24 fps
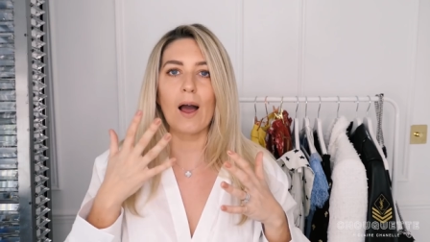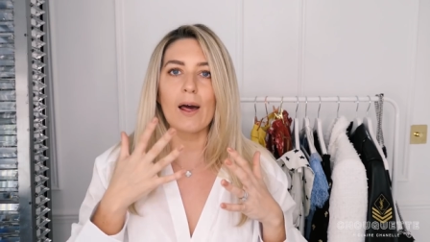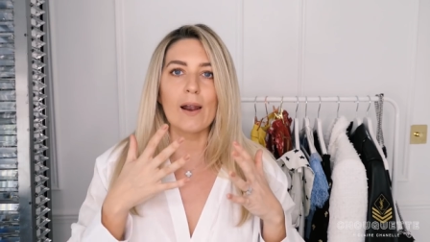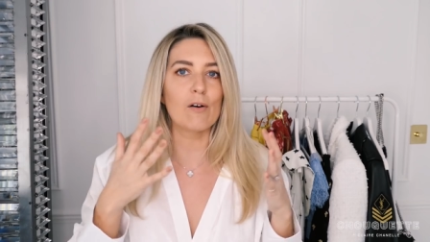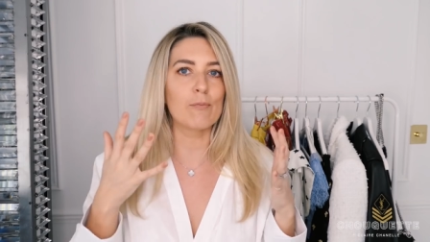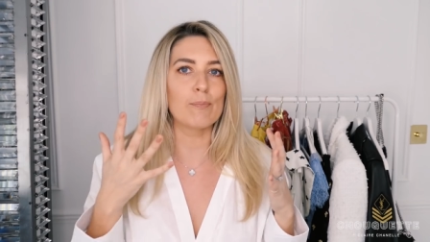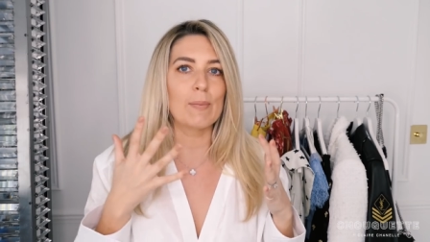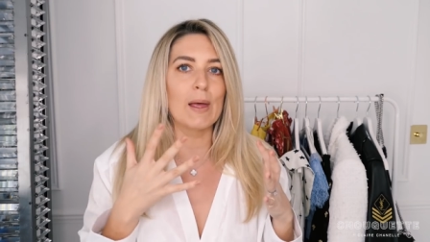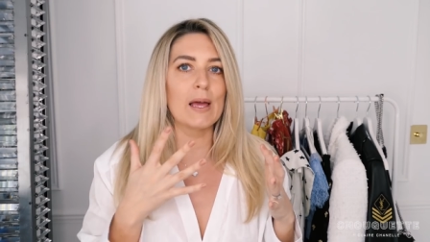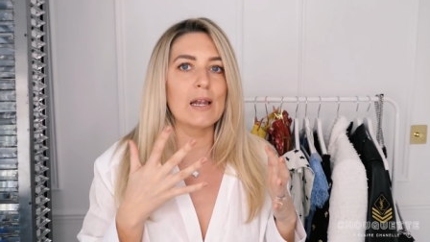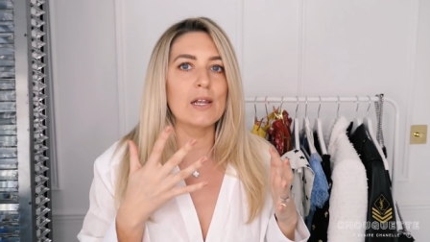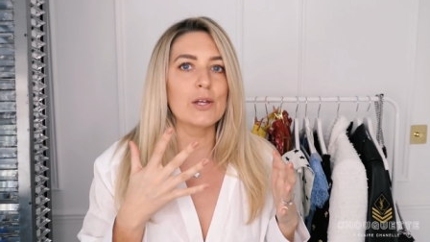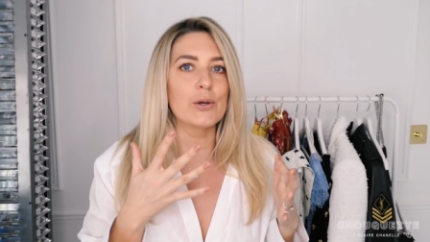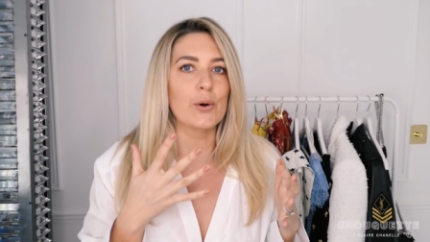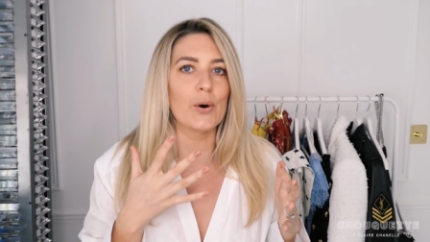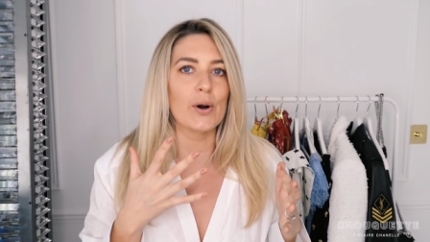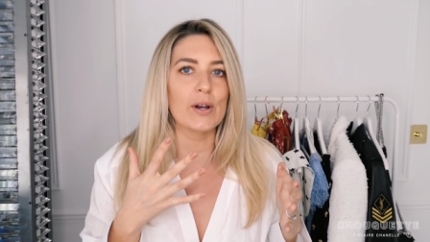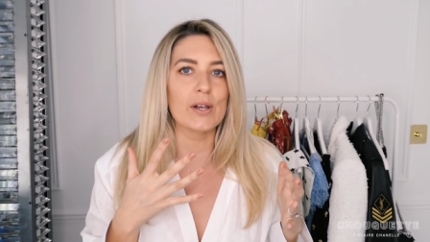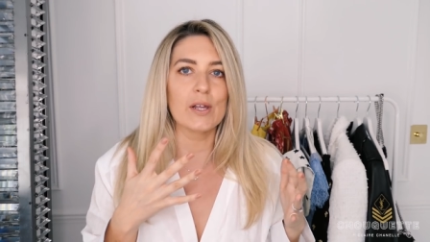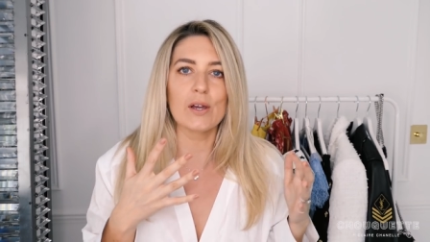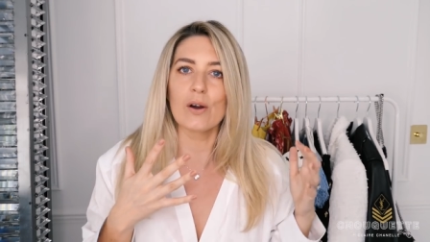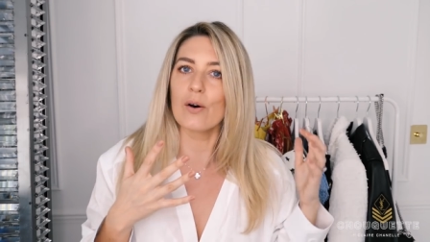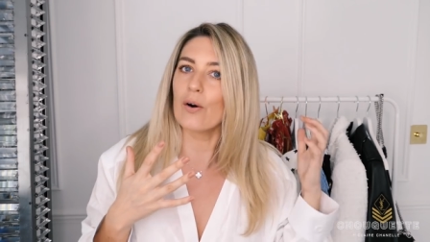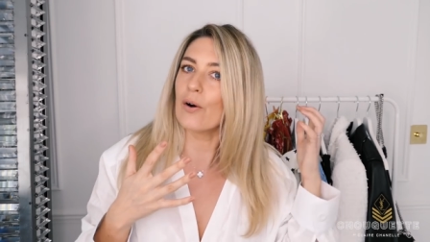and I've barely got
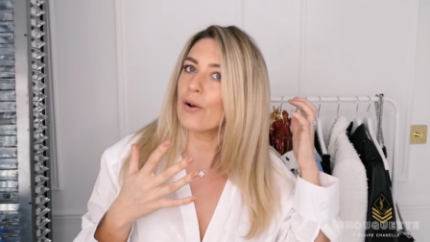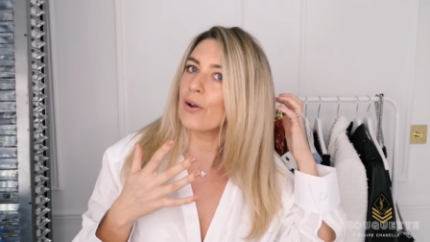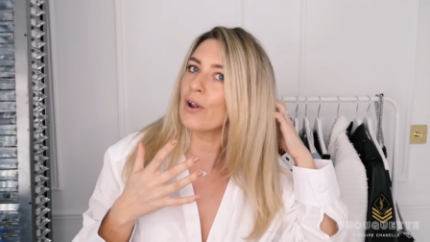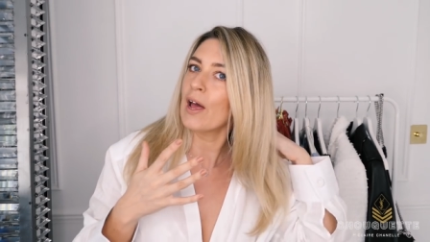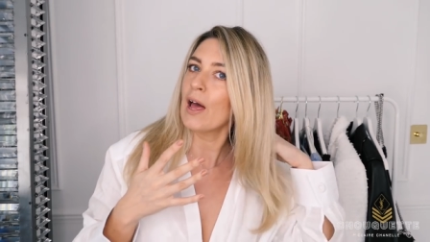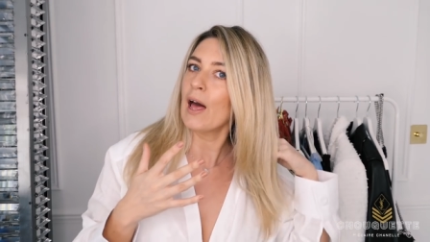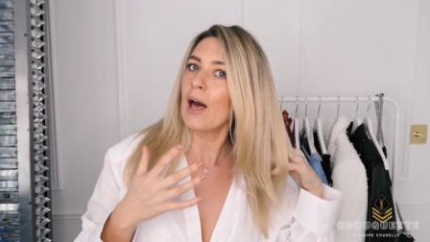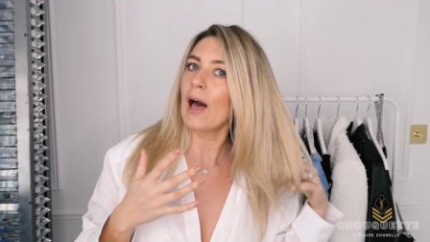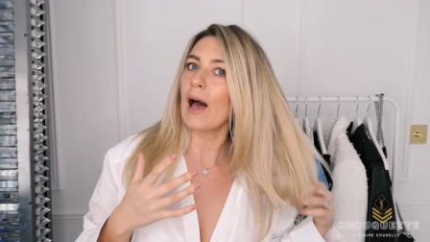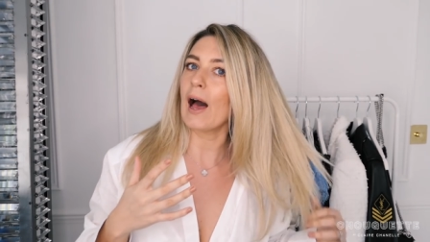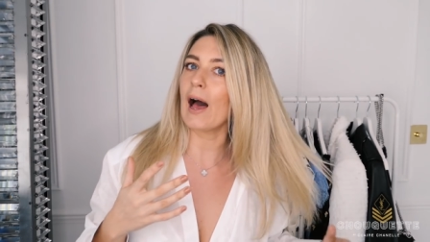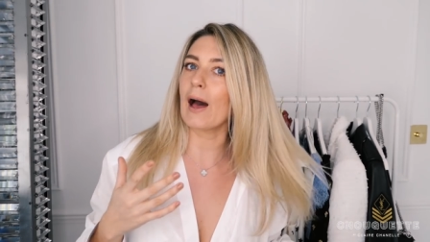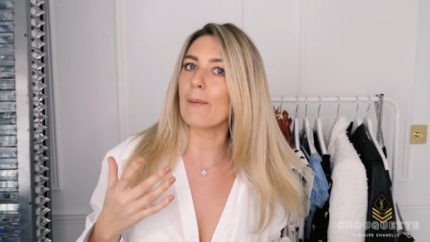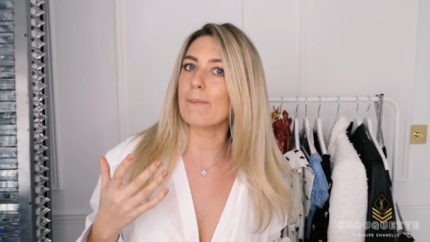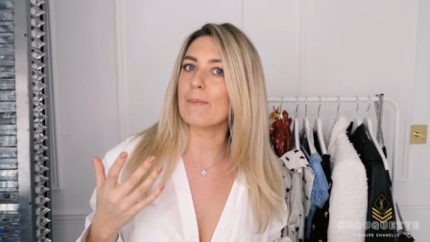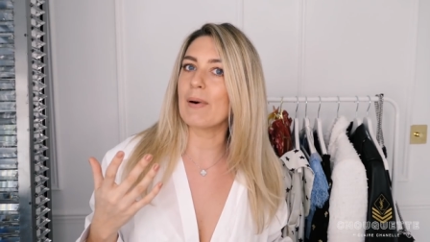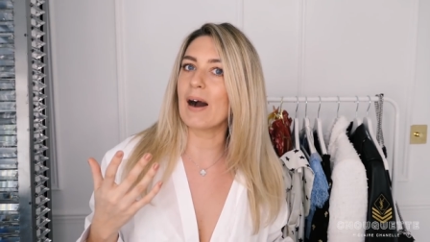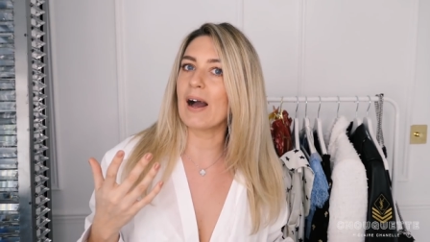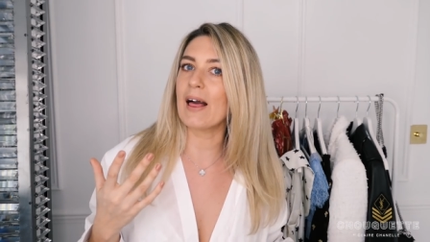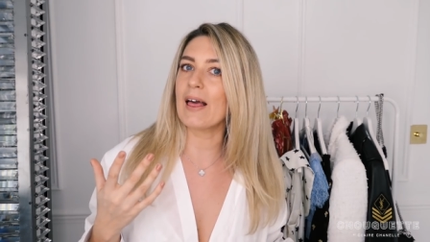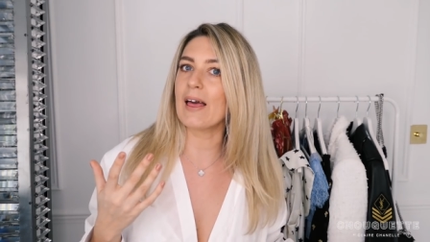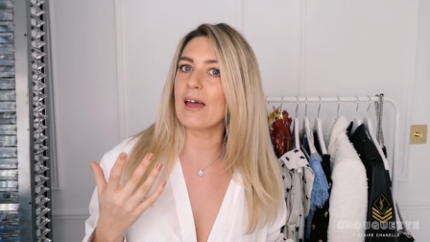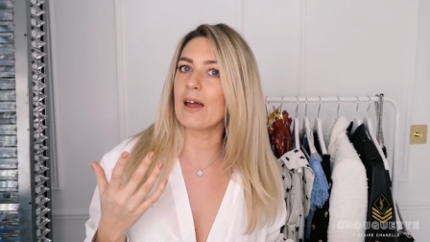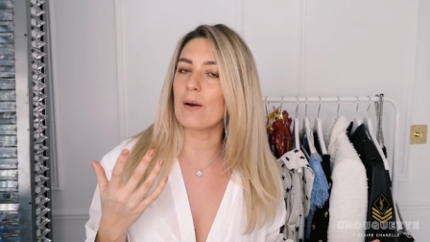any on and
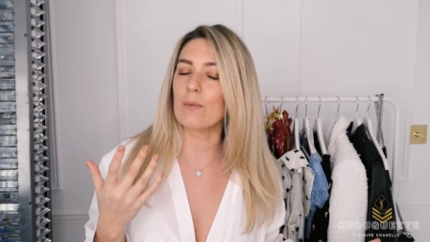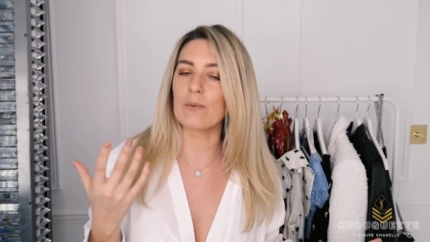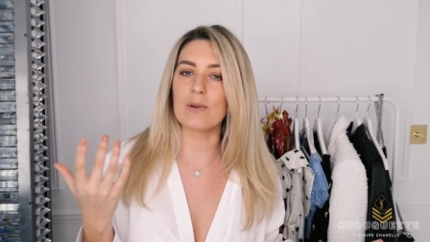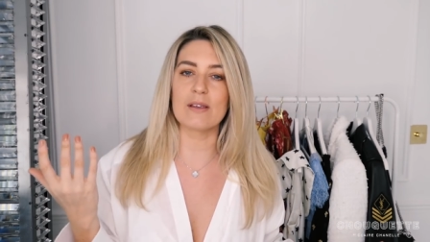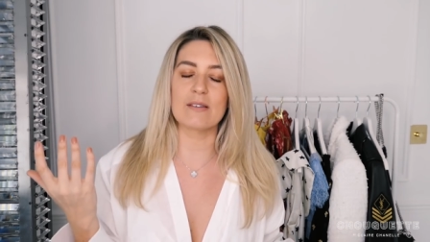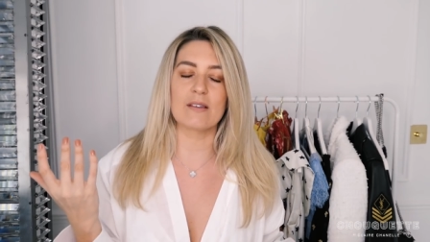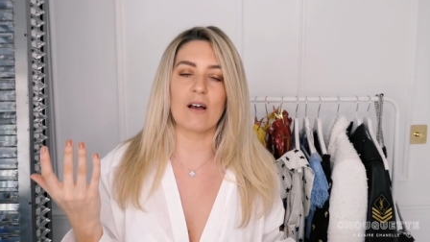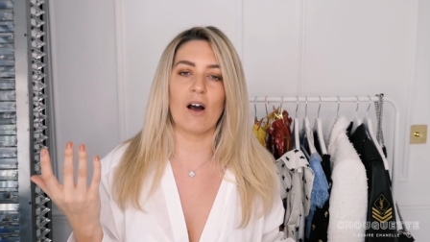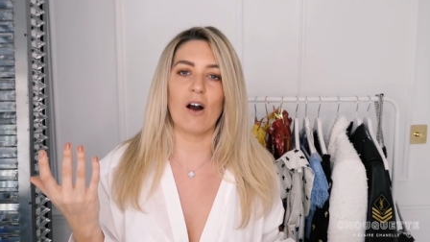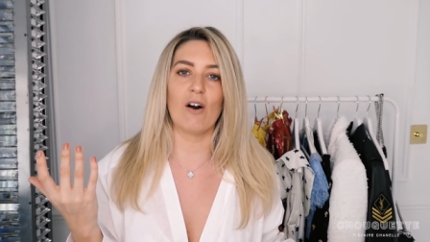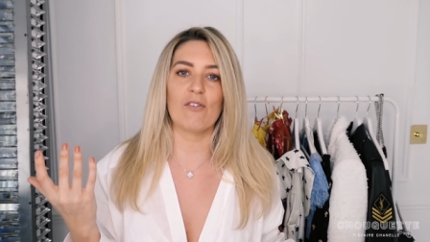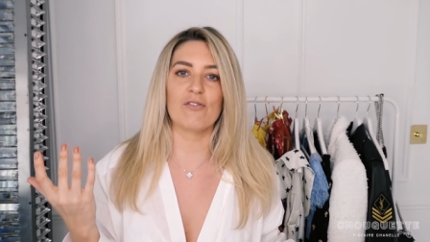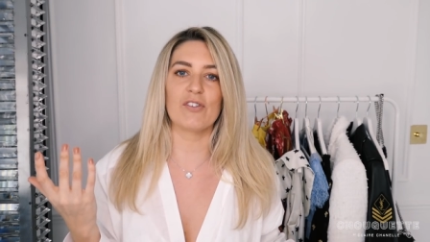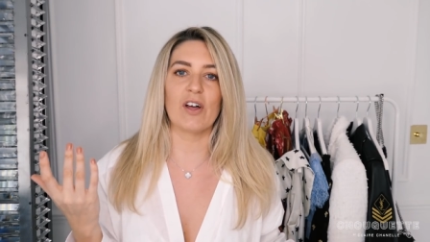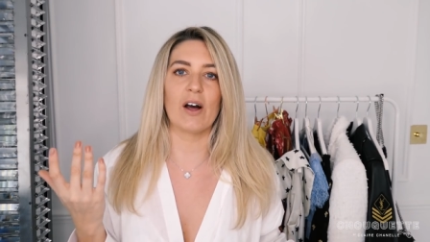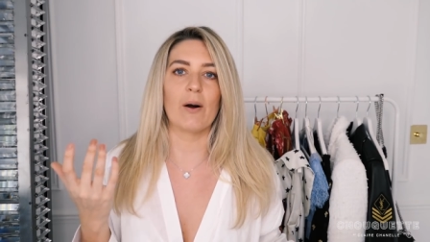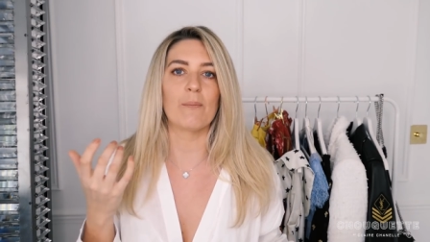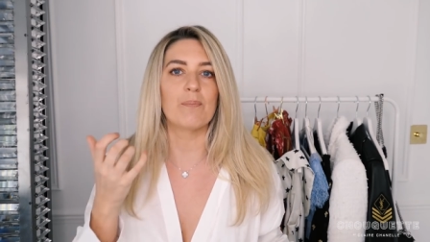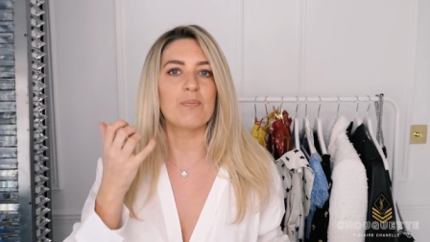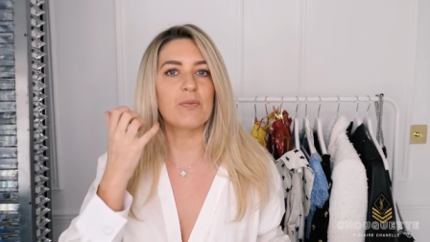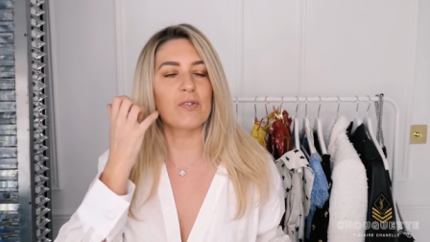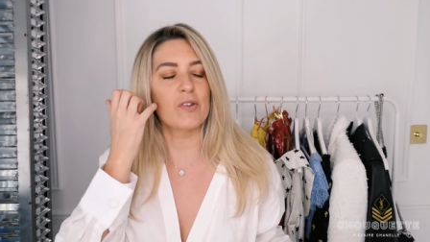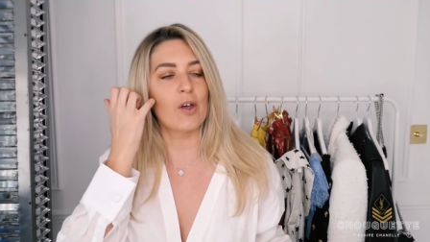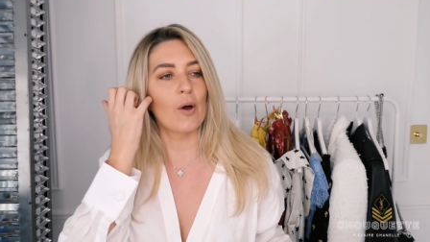my hair is half done.